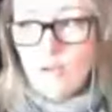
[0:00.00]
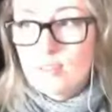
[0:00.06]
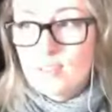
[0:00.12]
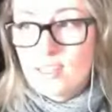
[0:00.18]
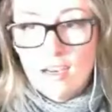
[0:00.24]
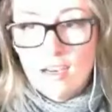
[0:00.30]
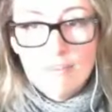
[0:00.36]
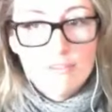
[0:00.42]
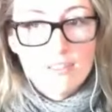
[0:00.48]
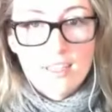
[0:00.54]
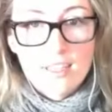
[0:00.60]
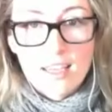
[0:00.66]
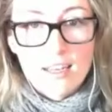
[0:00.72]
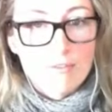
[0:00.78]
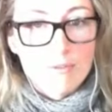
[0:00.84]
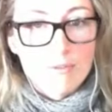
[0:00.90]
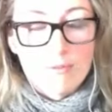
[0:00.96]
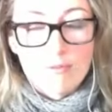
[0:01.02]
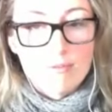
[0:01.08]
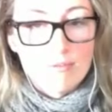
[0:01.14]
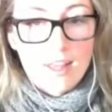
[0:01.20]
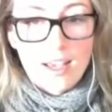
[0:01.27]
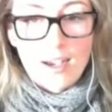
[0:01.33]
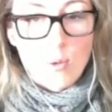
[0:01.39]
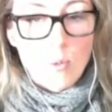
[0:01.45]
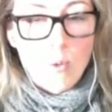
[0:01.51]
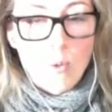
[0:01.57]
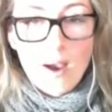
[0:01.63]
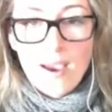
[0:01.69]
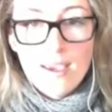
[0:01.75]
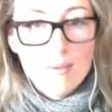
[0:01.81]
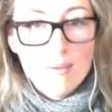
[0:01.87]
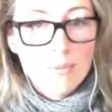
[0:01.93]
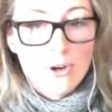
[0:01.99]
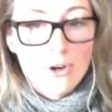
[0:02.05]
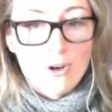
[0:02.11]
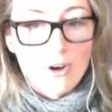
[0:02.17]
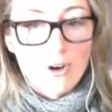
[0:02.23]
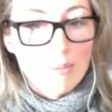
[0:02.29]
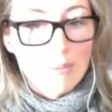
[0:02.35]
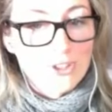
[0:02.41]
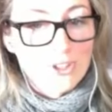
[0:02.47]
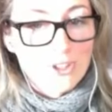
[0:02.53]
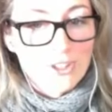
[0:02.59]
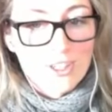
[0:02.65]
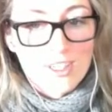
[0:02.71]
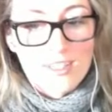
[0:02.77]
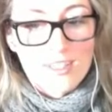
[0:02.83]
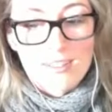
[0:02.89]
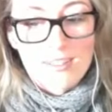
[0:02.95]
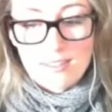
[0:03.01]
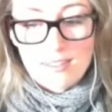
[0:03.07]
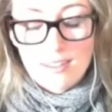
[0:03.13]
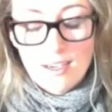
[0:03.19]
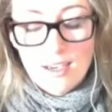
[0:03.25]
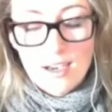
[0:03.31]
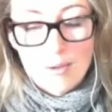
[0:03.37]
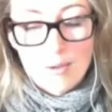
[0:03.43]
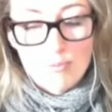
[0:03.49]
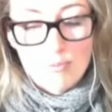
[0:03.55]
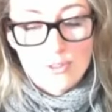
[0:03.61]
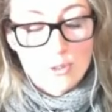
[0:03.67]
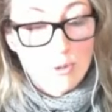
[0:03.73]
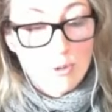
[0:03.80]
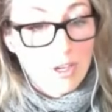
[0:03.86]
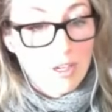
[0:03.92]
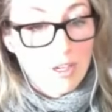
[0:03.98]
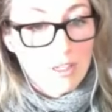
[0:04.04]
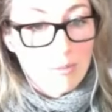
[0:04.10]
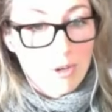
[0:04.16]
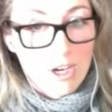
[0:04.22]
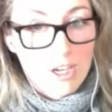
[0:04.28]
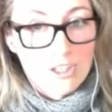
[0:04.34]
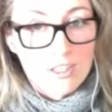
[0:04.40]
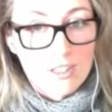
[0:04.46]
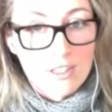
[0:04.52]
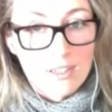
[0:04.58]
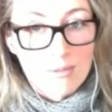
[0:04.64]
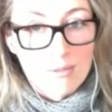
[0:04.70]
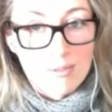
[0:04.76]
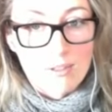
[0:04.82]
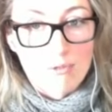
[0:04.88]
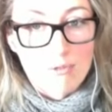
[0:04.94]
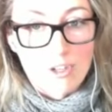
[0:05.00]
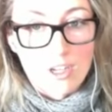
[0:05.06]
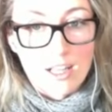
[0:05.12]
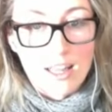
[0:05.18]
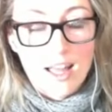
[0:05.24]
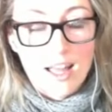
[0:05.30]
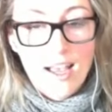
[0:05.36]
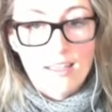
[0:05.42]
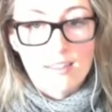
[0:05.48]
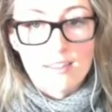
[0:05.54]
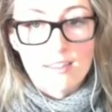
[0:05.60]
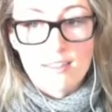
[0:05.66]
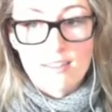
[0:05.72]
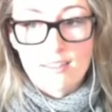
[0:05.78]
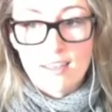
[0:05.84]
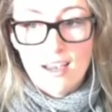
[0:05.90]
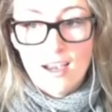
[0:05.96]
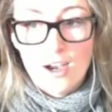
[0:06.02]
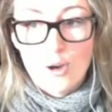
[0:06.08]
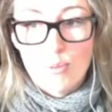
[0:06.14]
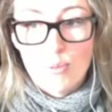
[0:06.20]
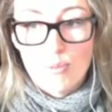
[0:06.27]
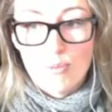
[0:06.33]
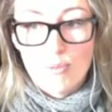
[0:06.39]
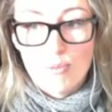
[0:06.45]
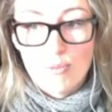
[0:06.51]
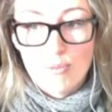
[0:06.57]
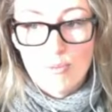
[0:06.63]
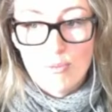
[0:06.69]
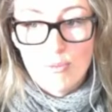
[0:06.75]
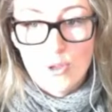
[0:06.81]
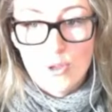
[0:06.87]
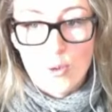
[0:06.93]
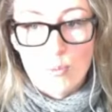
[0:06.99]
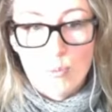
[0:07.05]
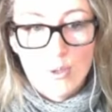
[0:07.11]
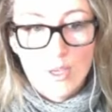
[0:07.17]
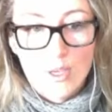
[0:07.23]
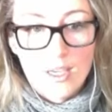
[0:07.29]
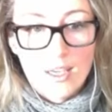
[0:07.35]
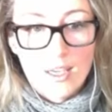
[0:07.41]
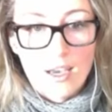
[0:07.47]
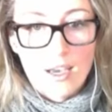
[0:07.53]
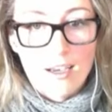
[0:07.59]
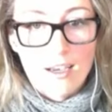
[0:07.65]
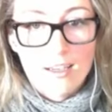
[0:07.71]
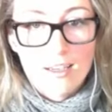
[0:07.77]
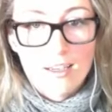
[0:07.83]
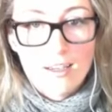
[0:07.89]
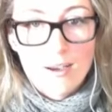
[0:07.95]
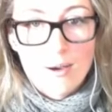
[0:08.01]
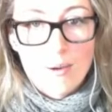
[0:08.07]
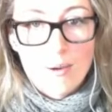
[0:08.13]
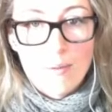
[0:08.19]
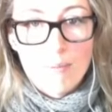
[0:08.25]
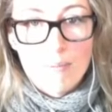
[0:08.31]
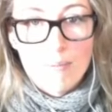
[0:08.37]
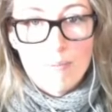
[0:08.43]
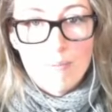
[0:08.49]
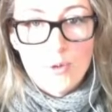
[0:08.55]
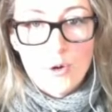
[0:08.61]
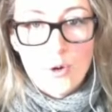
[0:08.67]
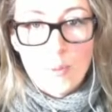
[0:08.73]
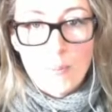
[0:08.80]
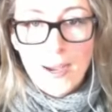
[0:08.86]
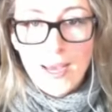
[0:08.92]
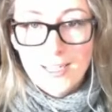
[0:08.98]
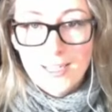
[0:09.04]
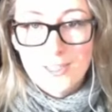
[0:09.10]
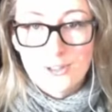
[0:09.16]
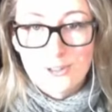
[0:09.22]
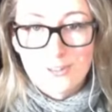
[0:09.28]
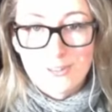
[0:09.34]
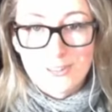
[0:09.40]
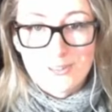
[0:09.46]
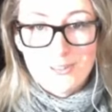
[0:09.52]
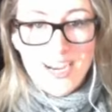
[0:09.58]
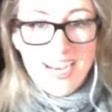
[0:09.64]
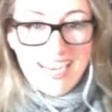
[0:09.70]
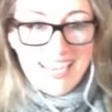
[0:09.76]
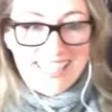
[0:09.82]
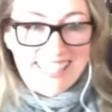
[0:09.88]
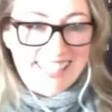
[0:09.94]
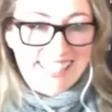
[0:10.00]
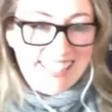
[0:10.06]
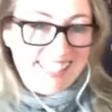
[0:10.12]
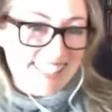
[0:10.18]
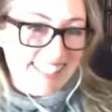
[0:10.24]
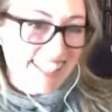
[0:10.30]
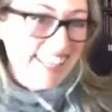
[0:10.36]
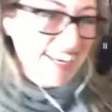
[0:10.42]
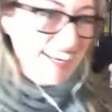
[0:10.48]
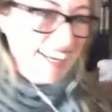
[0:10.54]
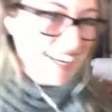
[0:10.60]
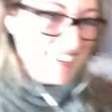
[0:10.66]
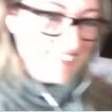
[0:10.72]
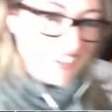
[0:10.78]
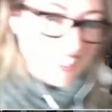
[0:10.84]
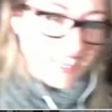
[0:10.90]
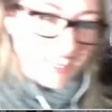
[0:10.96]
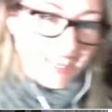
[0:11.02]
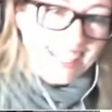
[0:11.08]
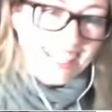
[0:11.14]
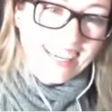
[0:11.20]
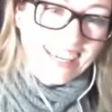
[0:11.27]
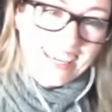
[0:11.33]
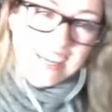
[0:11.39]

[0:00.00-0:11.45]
would love to get even like way more opportunities to work commercially with different clients. You know, bigger, more money-driven ones. But I,